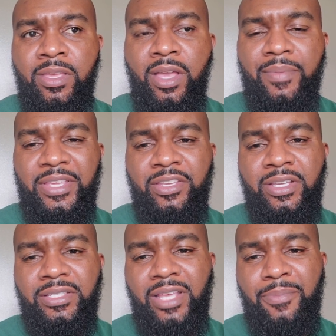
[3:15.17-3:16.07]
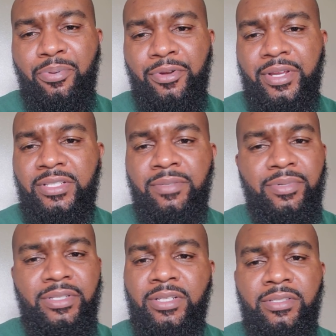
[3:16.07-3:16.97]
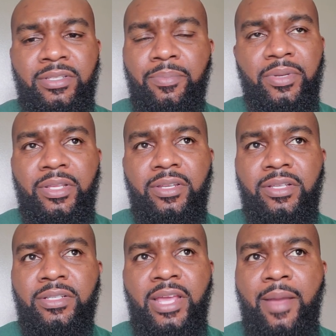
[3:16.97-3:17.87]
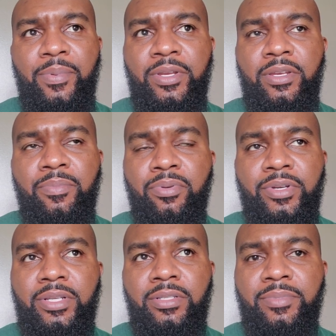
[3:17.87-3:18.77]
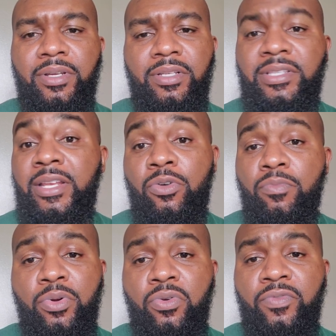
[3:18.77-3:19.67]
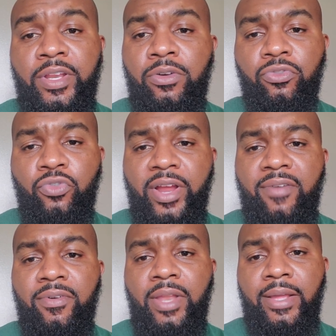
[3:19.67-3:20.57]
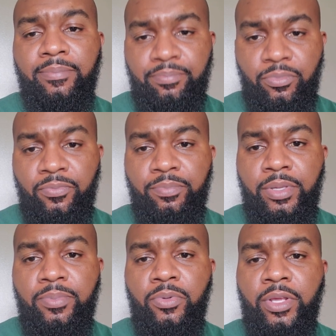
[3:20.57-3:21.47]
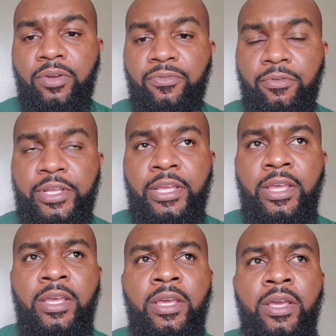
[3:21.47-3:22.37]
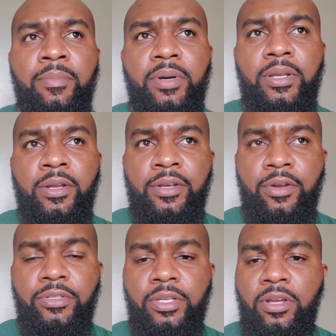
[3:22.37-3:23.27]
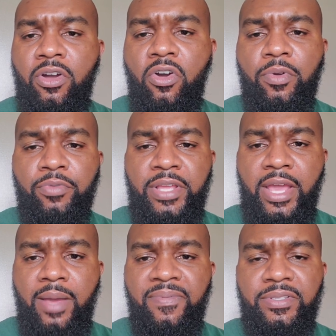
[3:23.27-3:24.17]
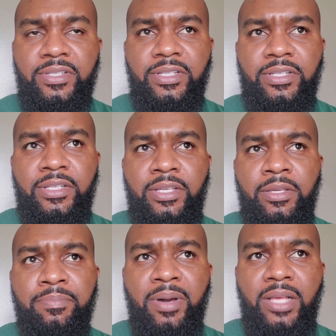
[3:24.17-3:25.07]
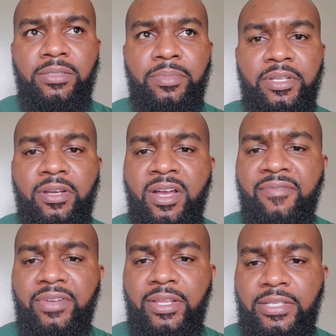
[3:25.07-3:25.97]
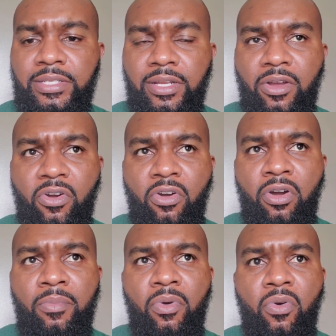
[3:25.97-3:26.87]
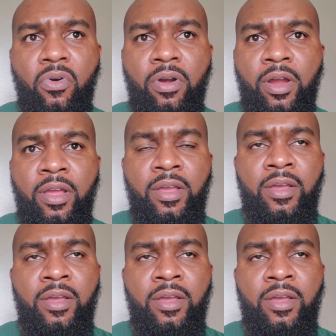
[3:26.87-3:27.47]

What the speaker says: I mean, you could say prison, but this typically doesn't happen in the prison because they don't move. They don't travel like people that are free. But a nursing home, a rehab facility, possibly a convalescent home, or